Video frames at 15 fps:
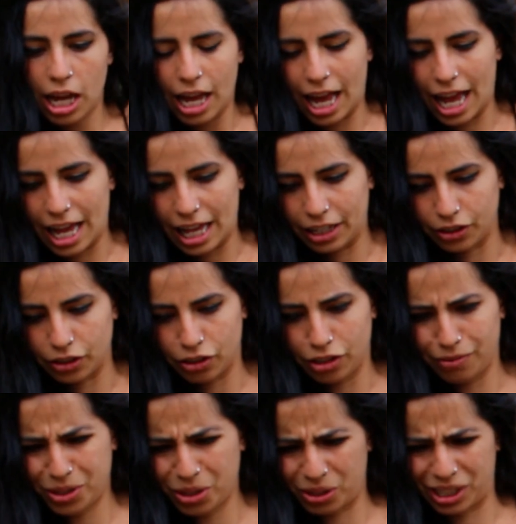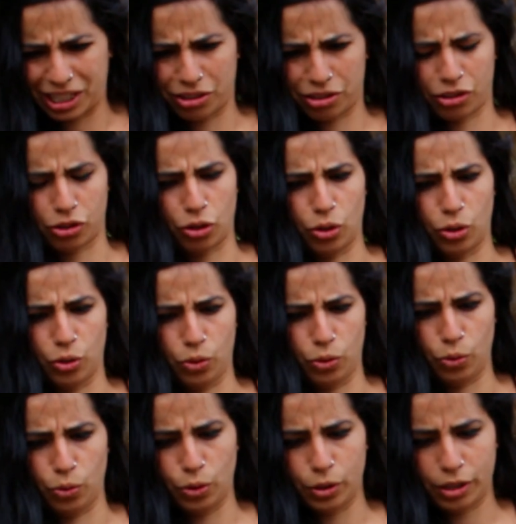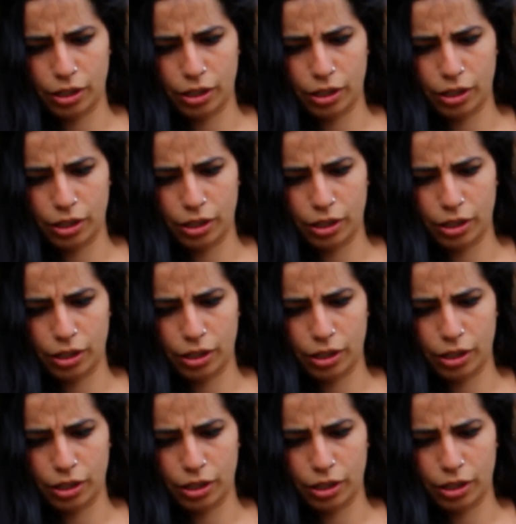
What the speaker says: And even though it gets so